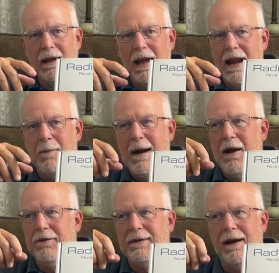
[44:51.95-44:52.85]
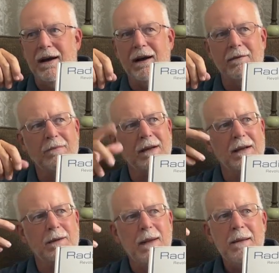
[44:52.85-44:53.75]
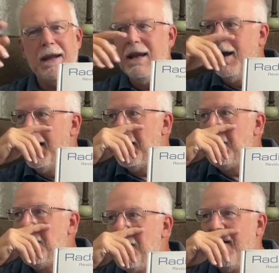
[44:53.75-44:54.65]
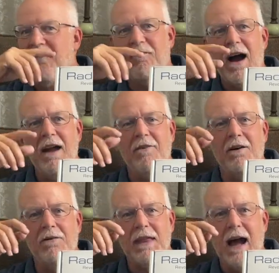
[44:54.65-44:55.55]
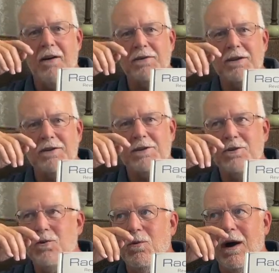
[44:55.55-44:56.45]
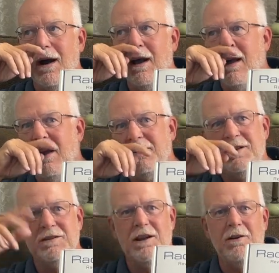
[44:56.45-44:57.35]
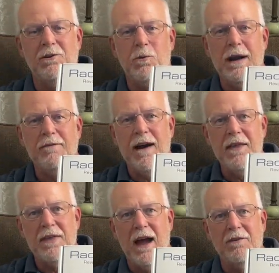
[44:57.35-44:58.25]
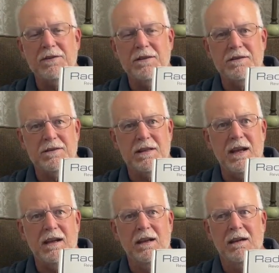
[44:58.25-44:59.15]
And about maybe 500 thousandths to 625 thousandths thick.